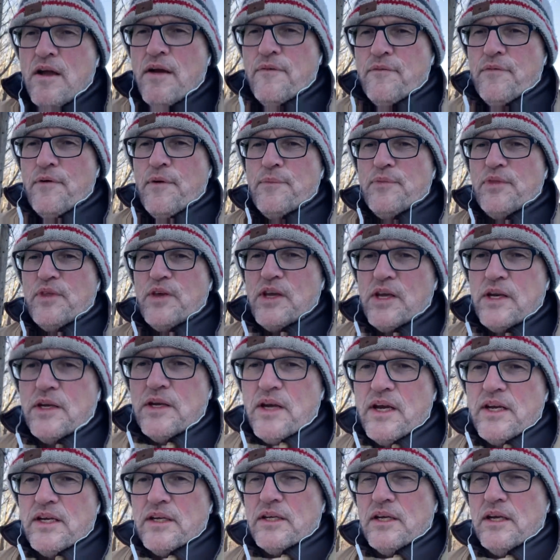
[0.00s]
from the
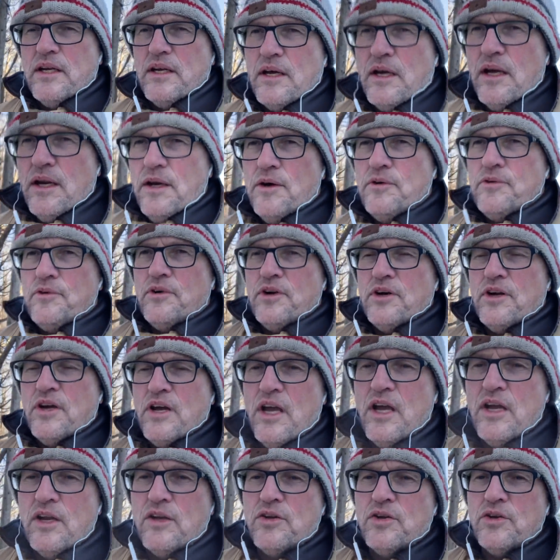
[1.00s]
1900
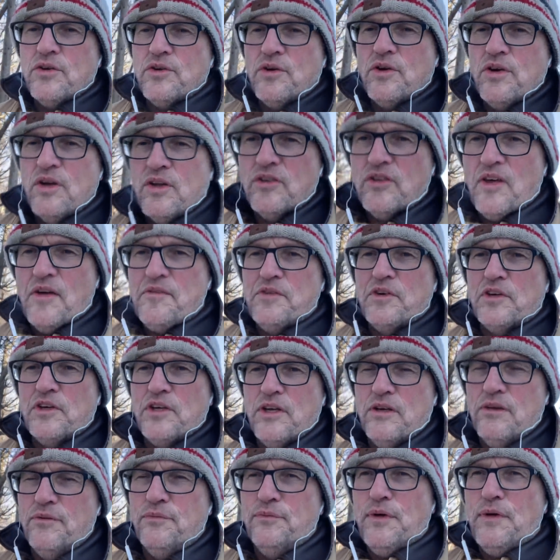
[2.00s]
to
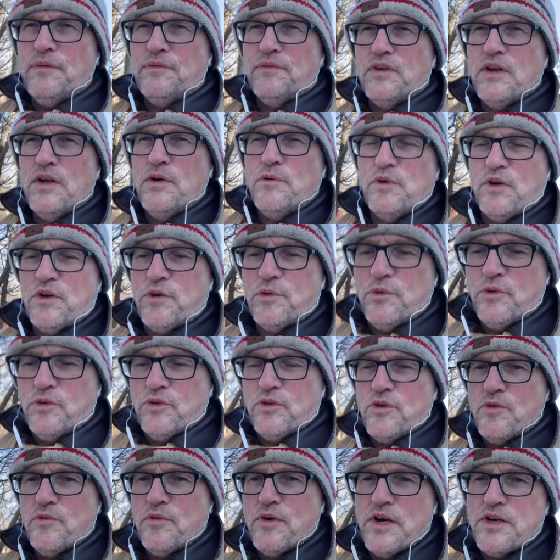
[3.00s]
1750, which was
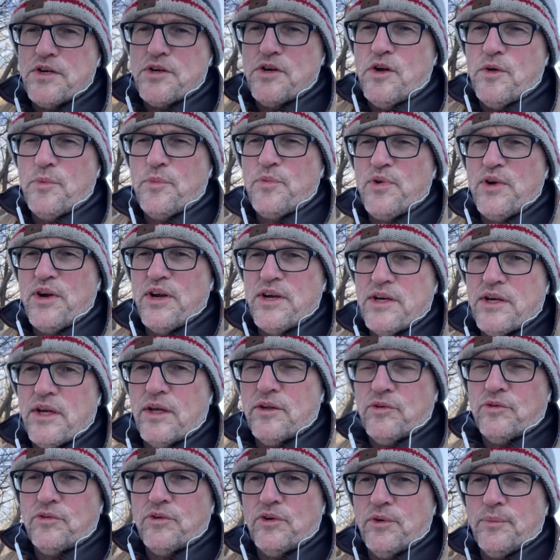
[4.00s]
the original
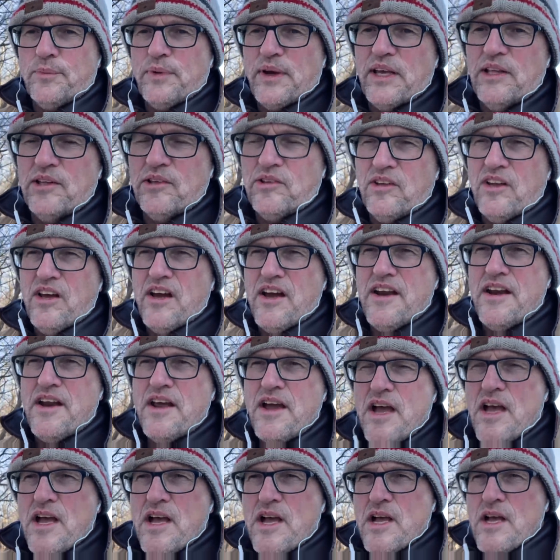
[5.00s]
pre-industrial baseline,
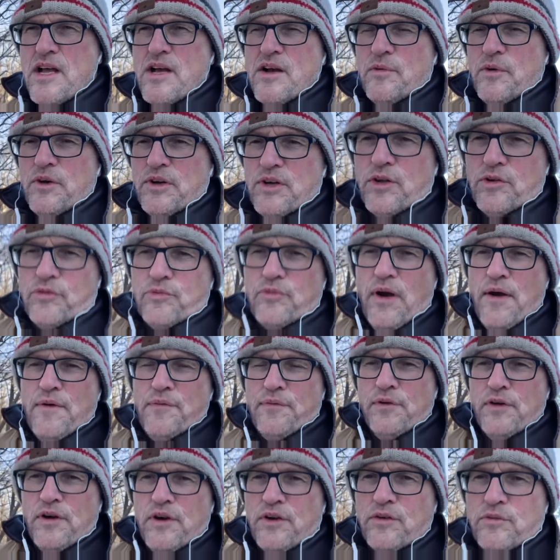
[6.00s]
which is
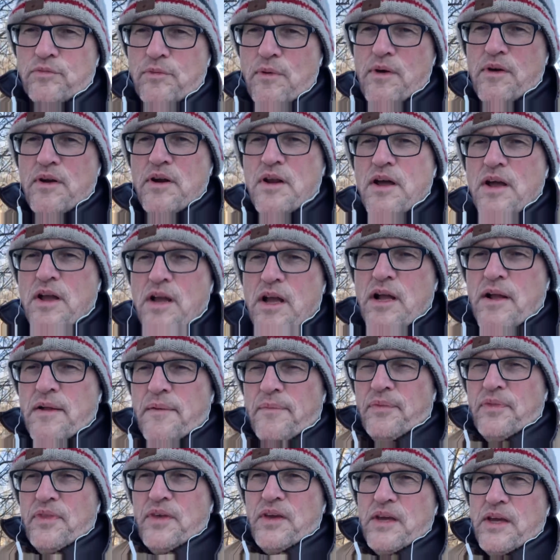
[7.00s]
referenced when
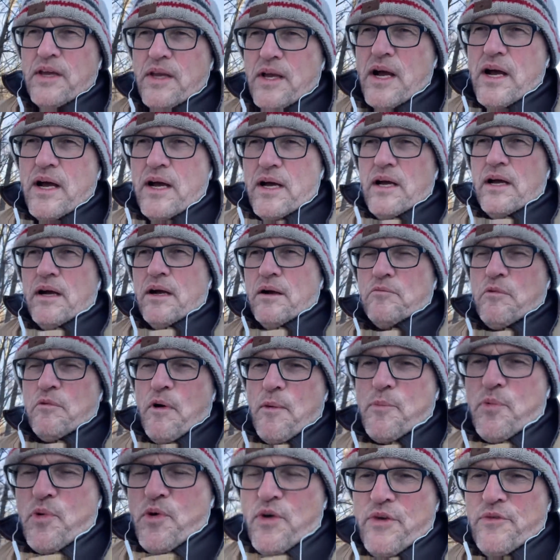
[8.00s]
the uh,
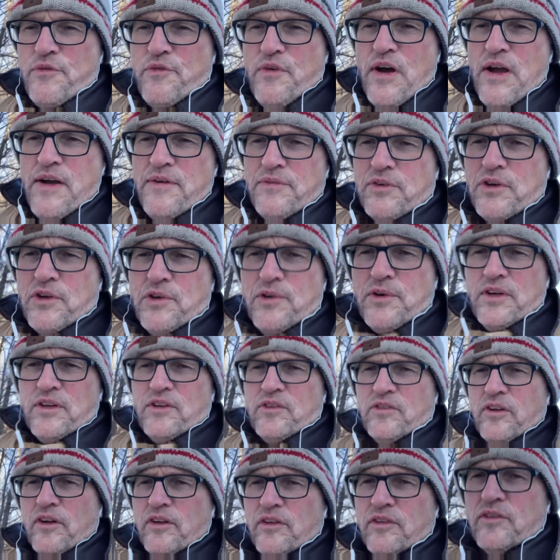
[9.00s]
1.5 degrees
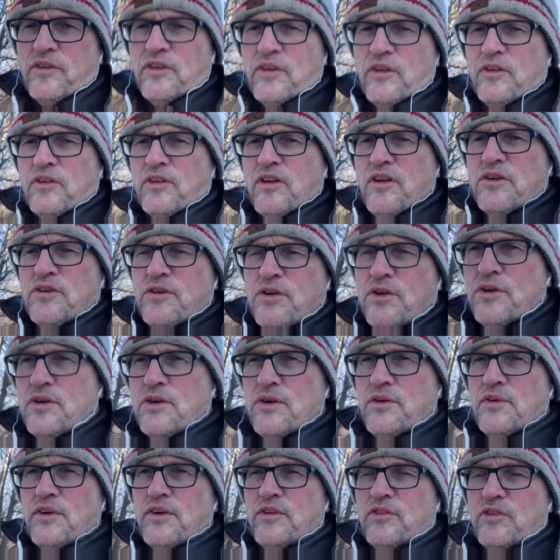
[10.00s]
Celsius and 2
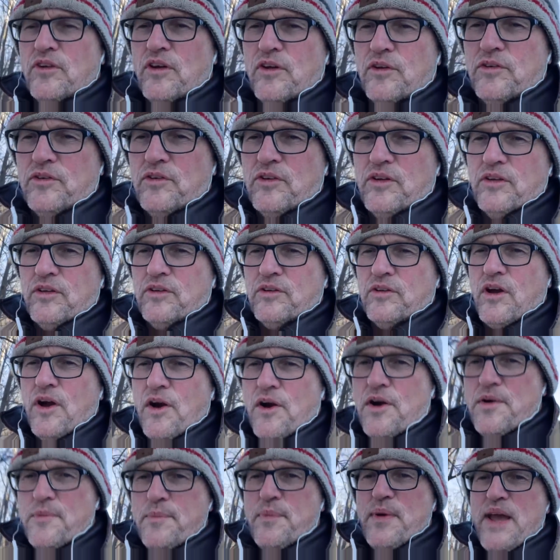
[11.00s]
degrees Celsius
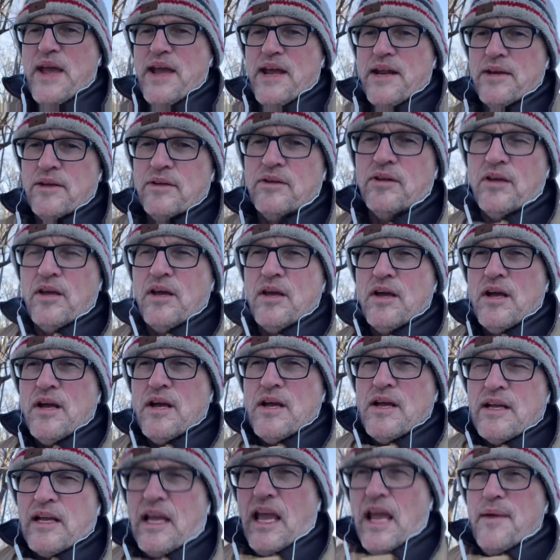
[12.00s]
guard bands
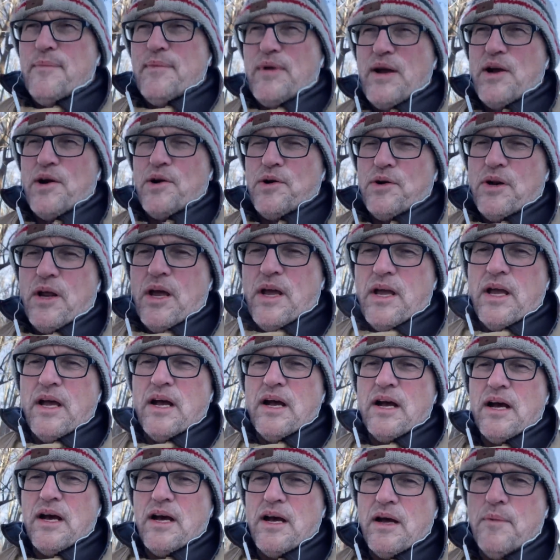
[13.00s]
came out.
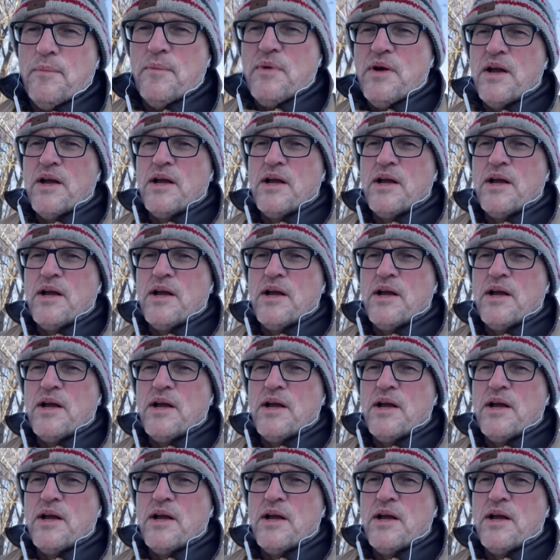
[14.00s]
Um,